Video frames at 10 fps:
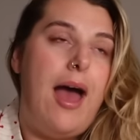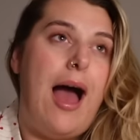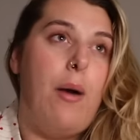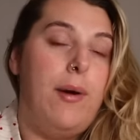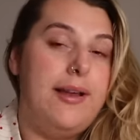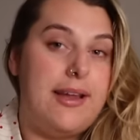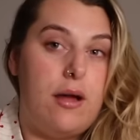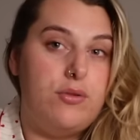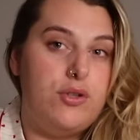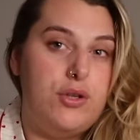I went
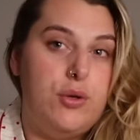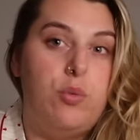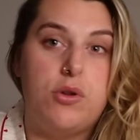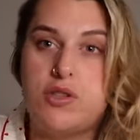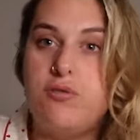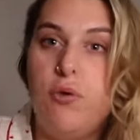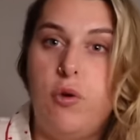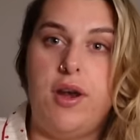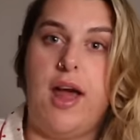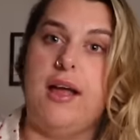down to once a
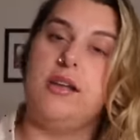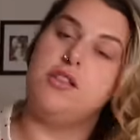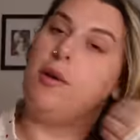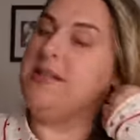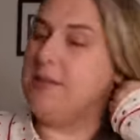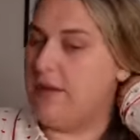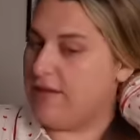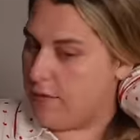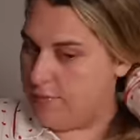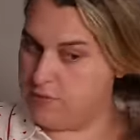fortnight. So I see my
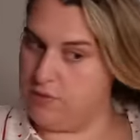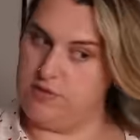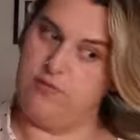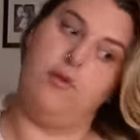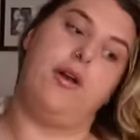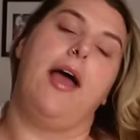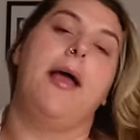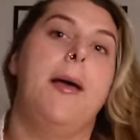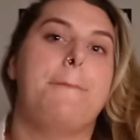therapist once a fortnight.